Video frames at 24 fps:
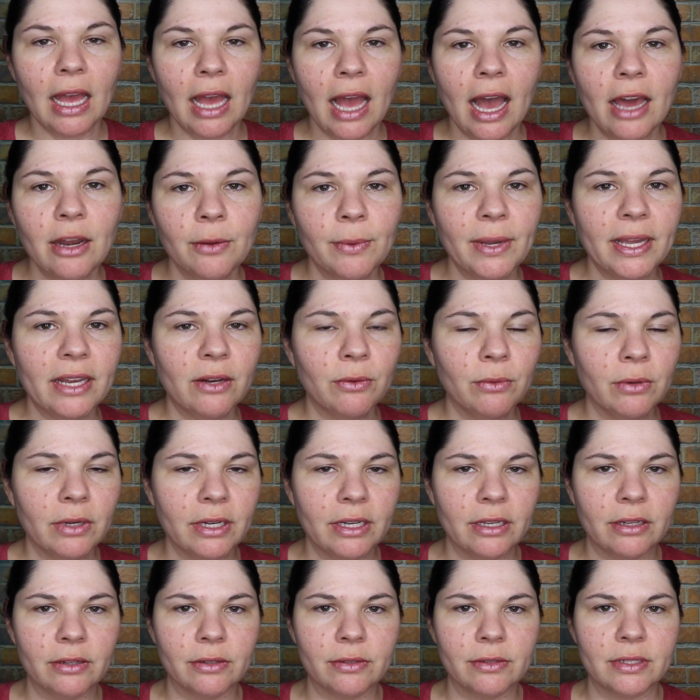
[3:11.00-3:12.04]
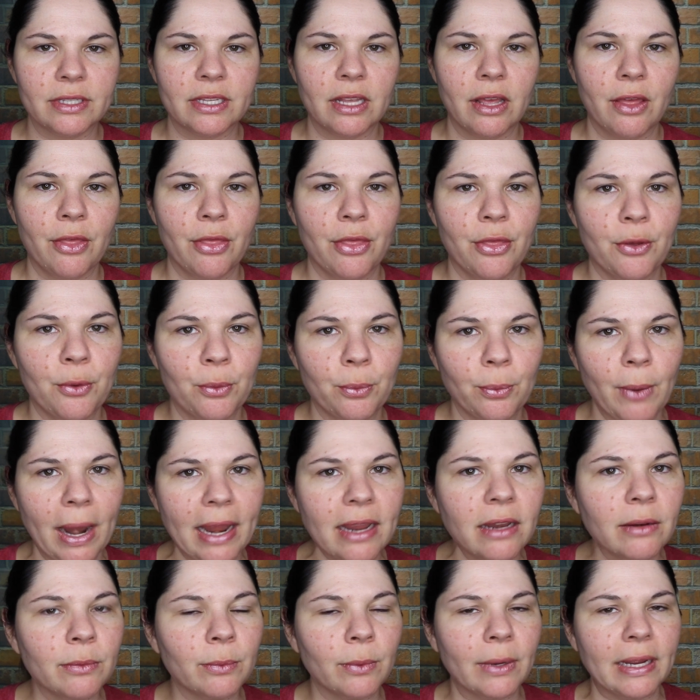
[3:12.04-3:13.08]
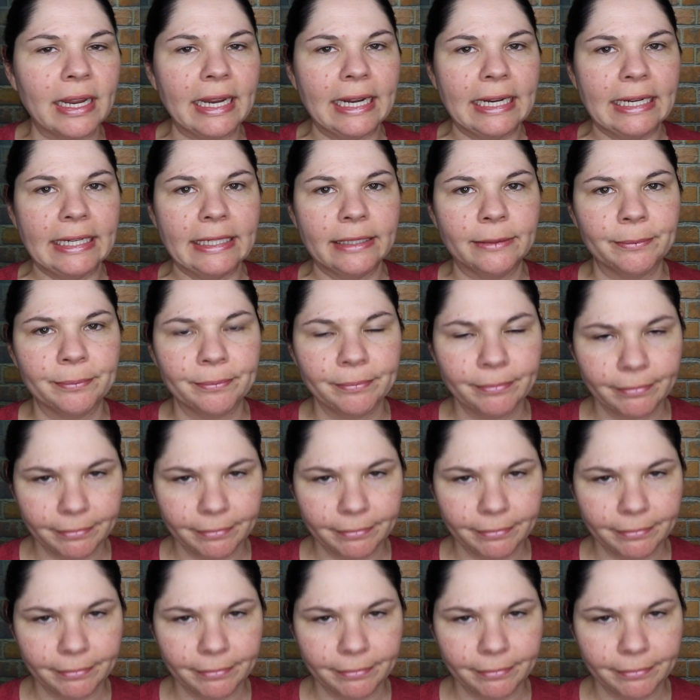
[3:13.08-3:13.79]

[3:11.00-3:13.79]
How to eat Oreos the right way.